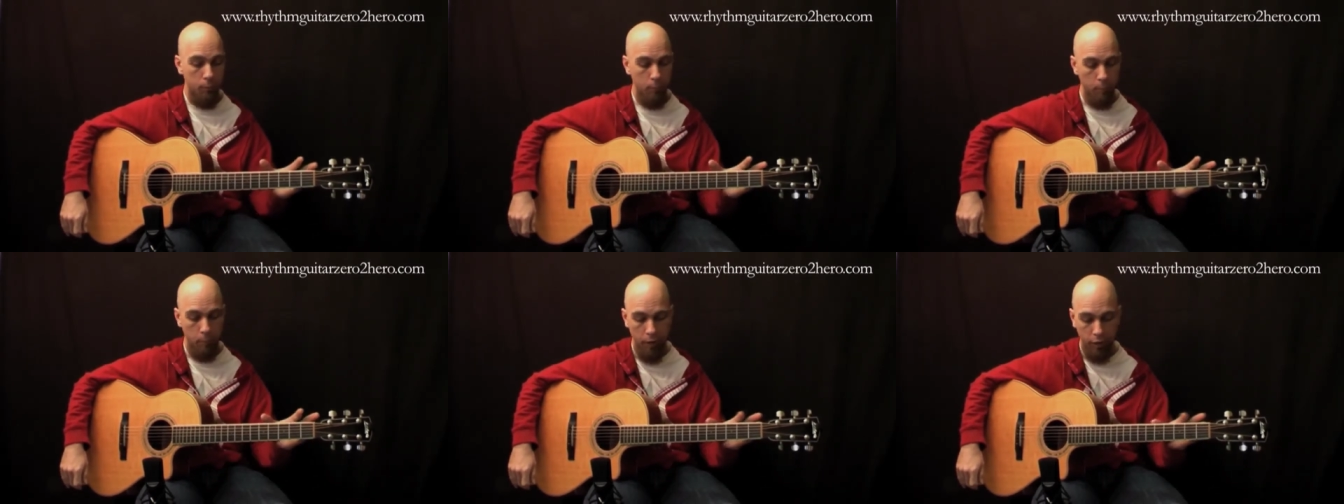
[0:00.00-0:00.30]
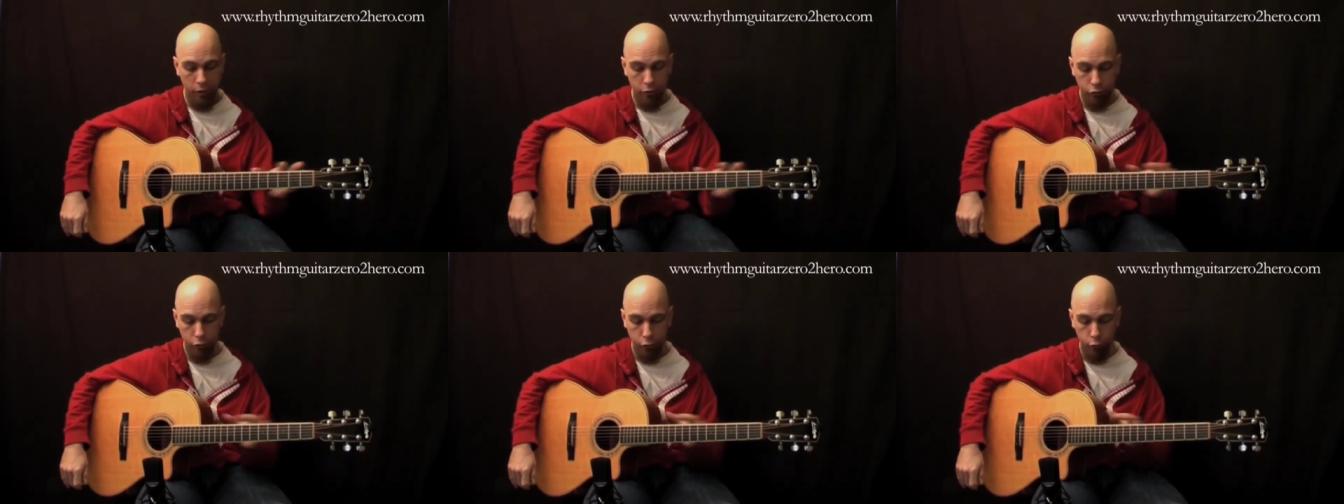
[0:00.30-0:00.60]

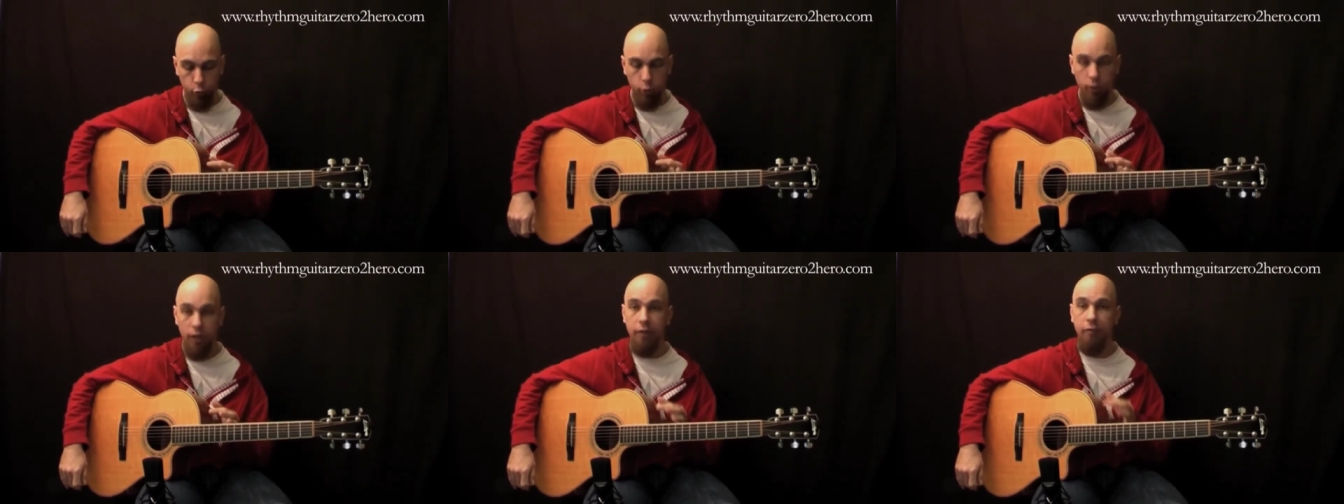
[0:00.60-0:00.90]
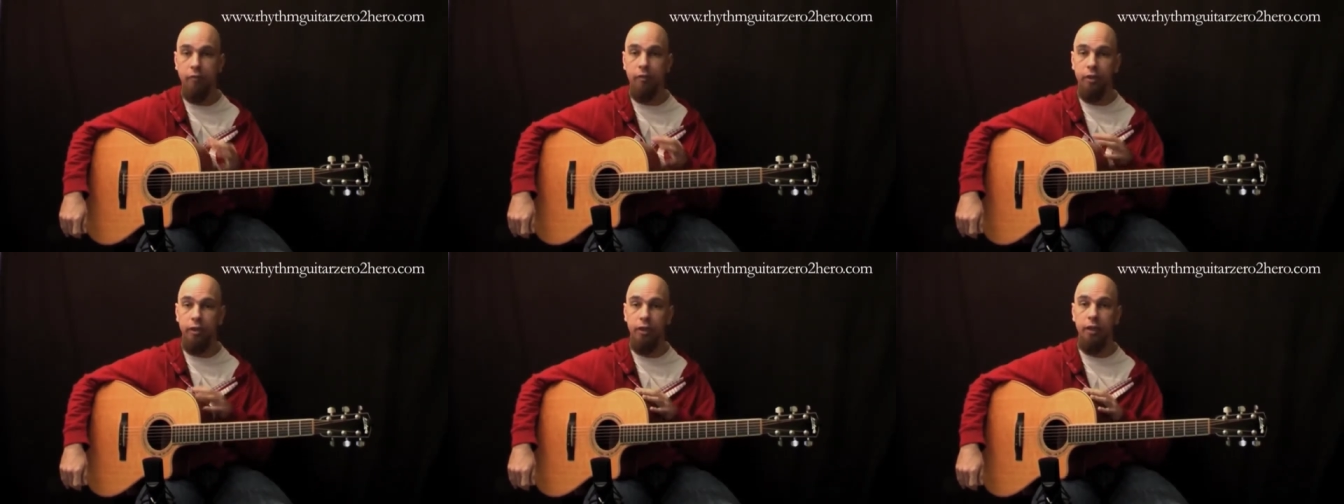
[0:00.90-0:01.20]
make sure
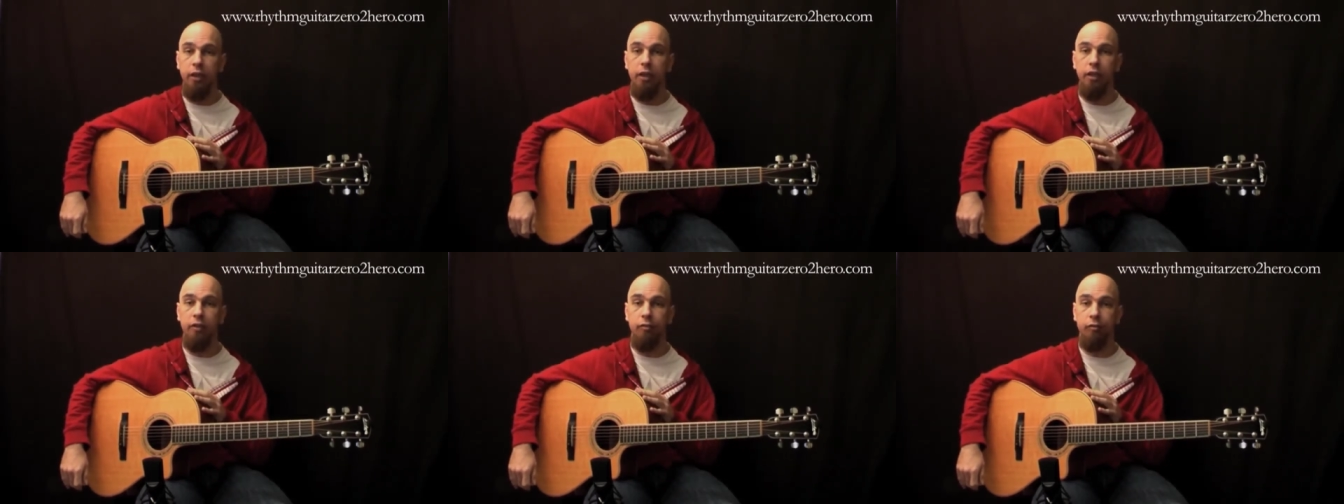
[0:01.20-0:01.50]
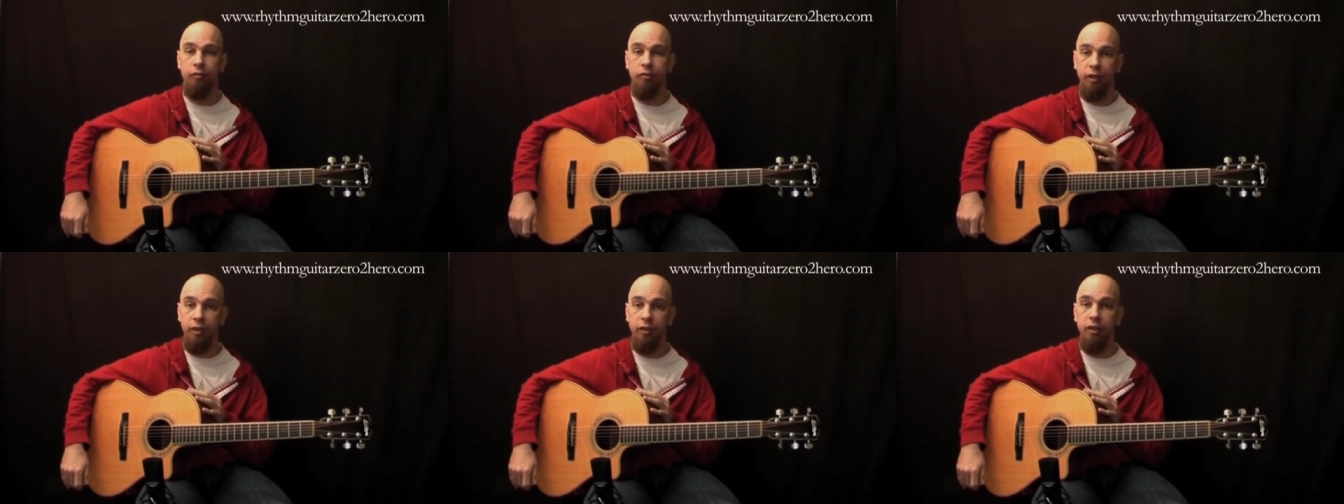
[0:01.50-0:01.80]
everything is
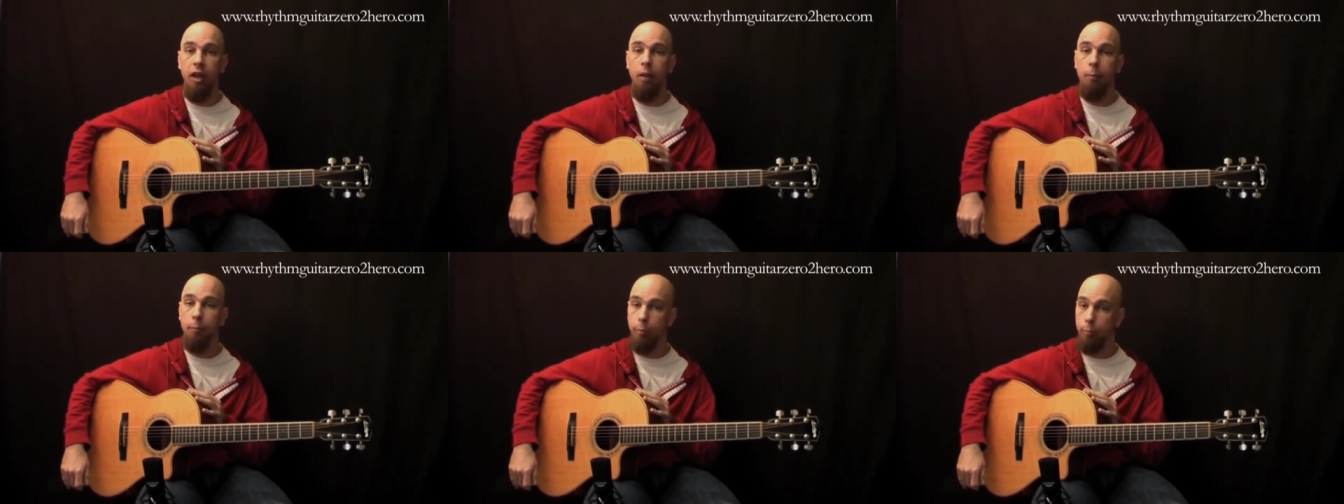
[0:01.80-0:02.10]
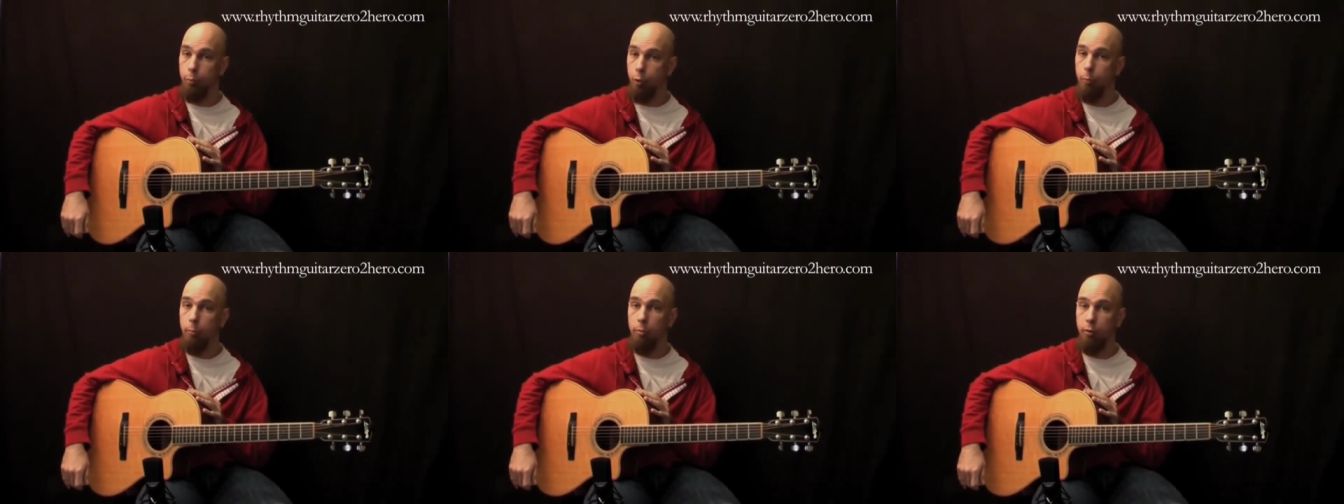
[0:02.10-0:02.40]
set up
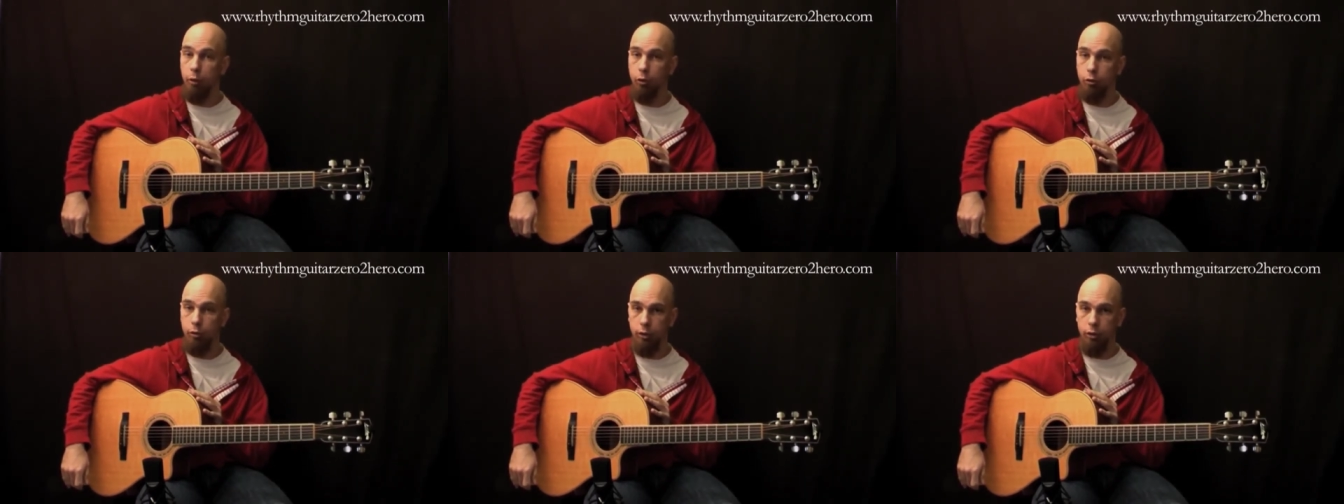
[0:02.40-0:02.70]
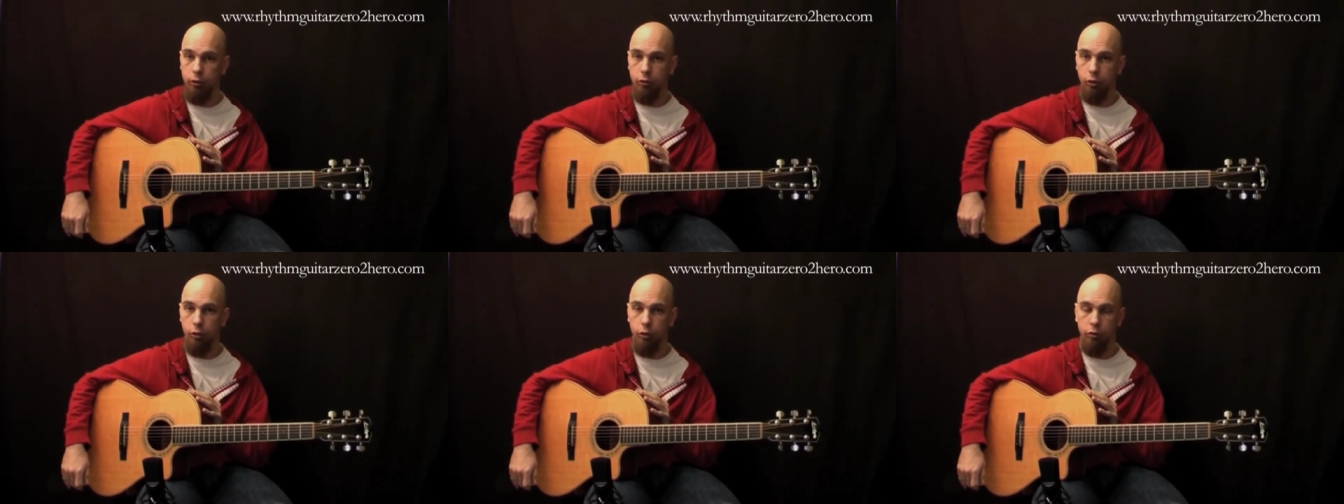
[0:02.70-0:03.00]
properly on the
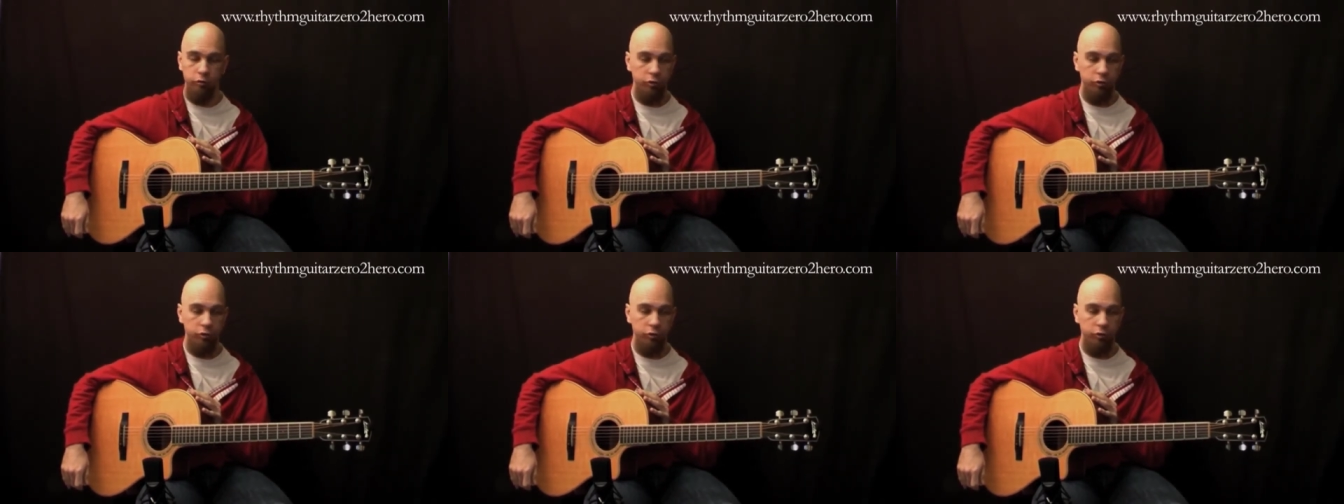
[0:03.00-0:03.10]
guitar.